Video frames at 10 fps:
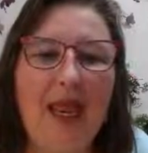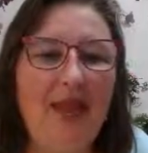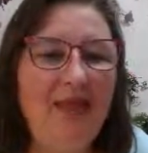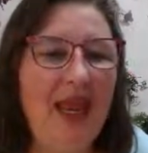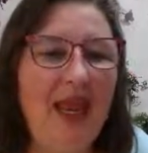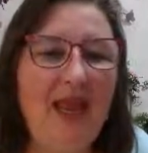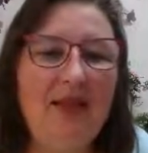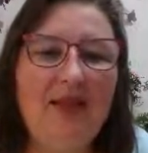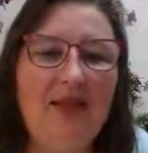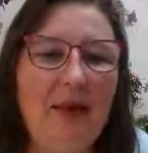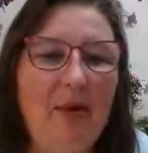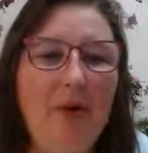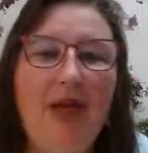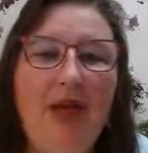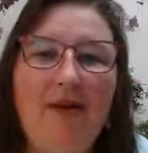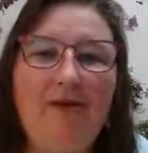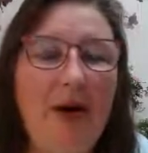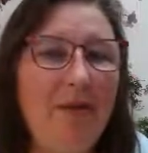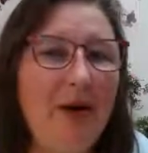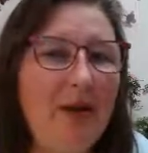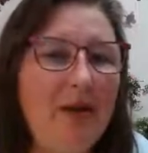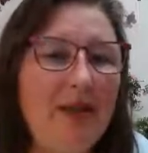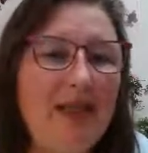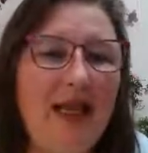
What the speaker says: And they both have rain barrels,